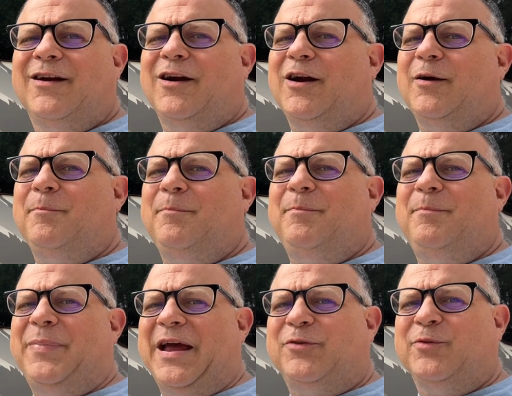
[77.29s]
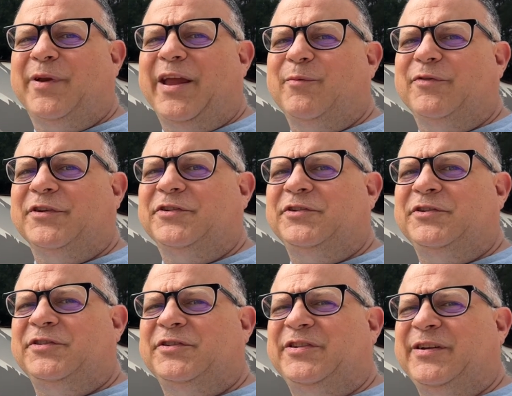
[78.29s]
Our bathroom came with a
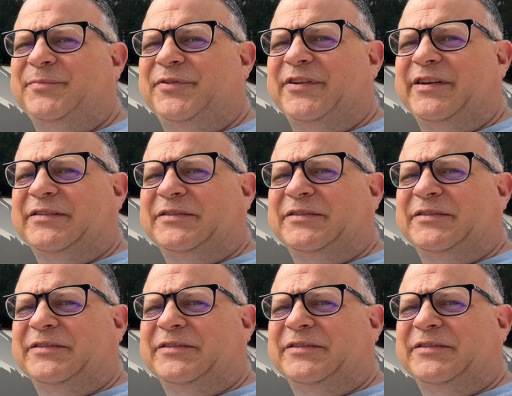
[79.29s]
chintzy